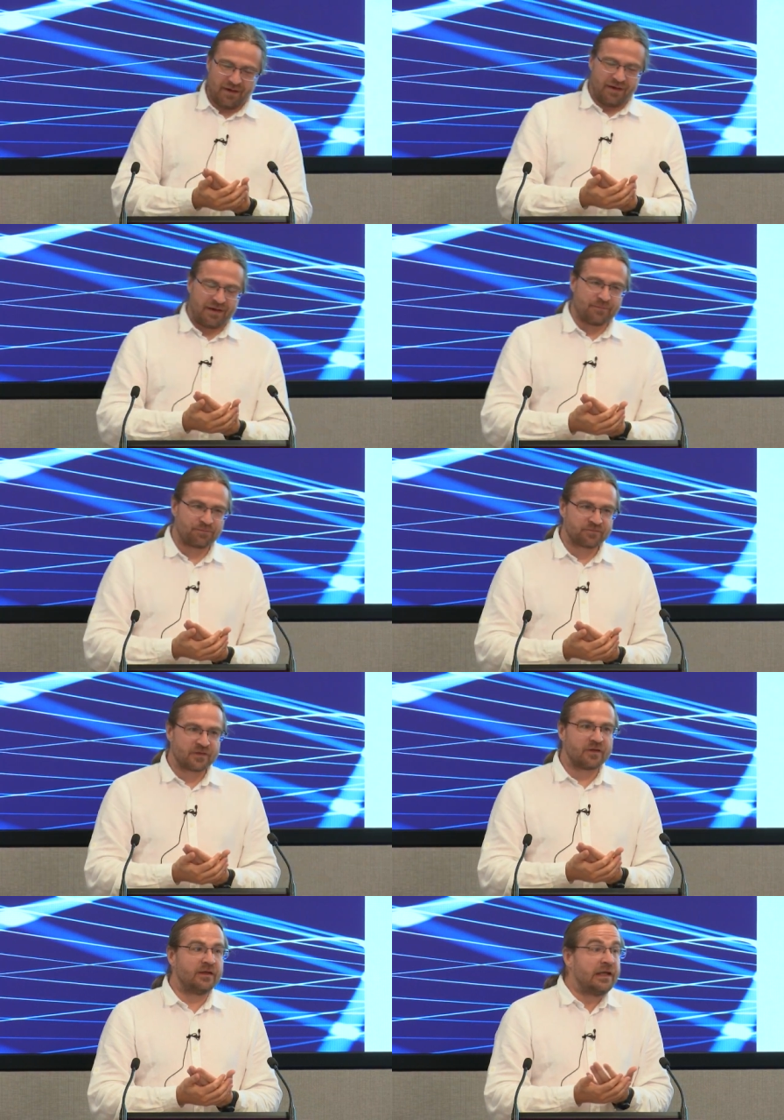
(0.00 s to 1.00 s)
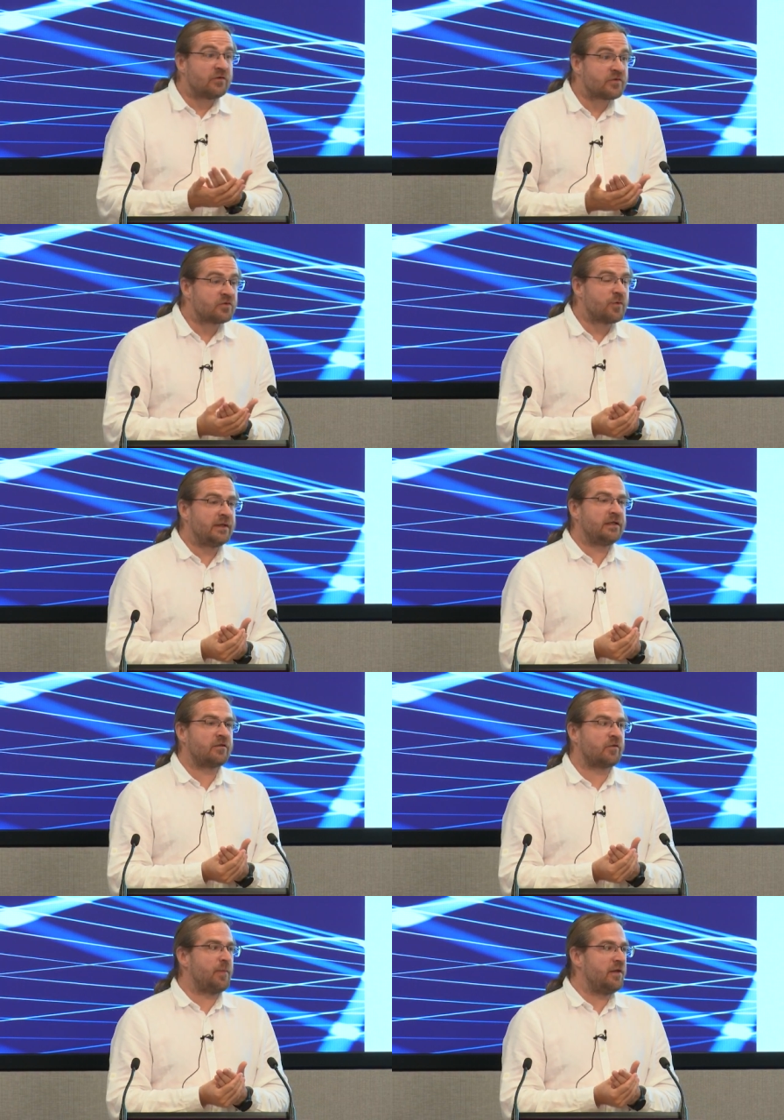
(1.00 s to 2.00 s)
Um, an ingress in Kubernetes
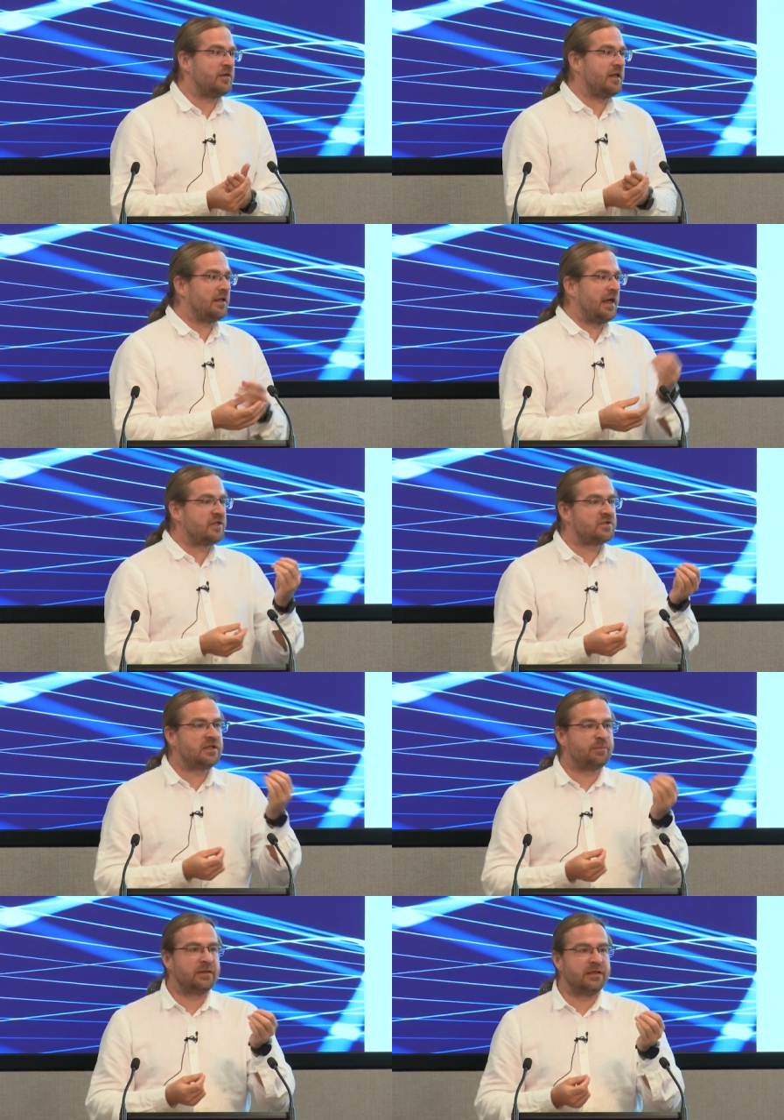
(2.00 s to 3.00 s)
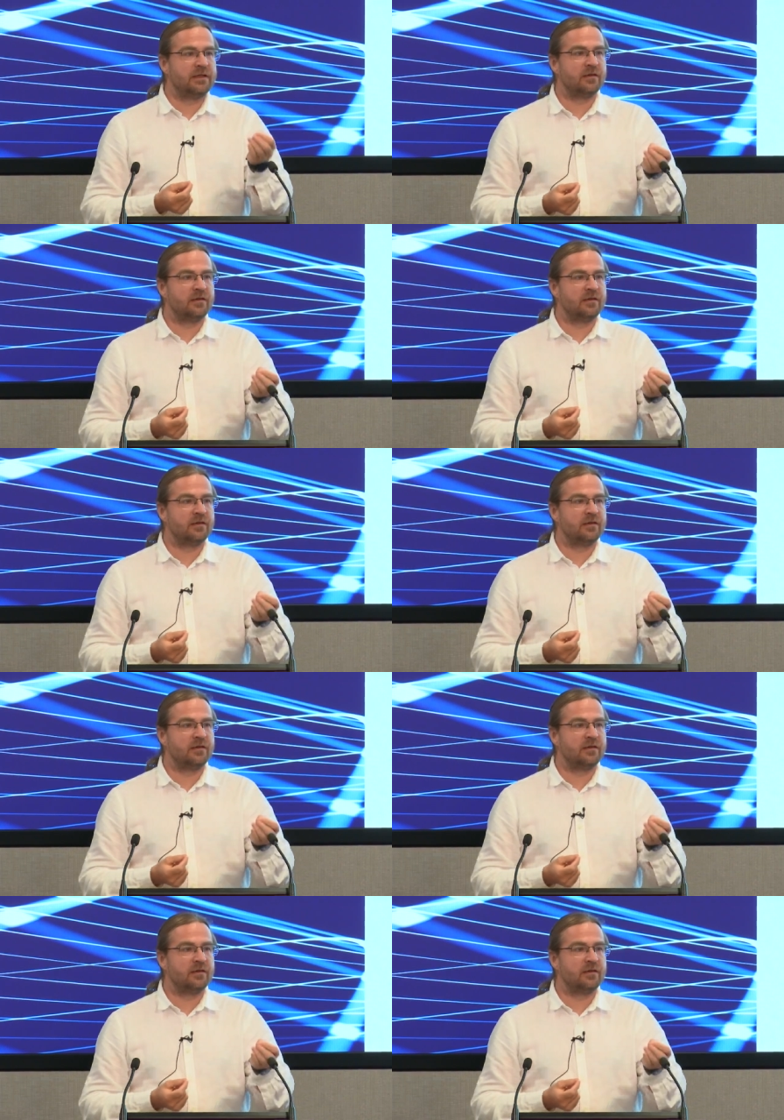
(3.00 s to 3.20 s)
is basically an HTTP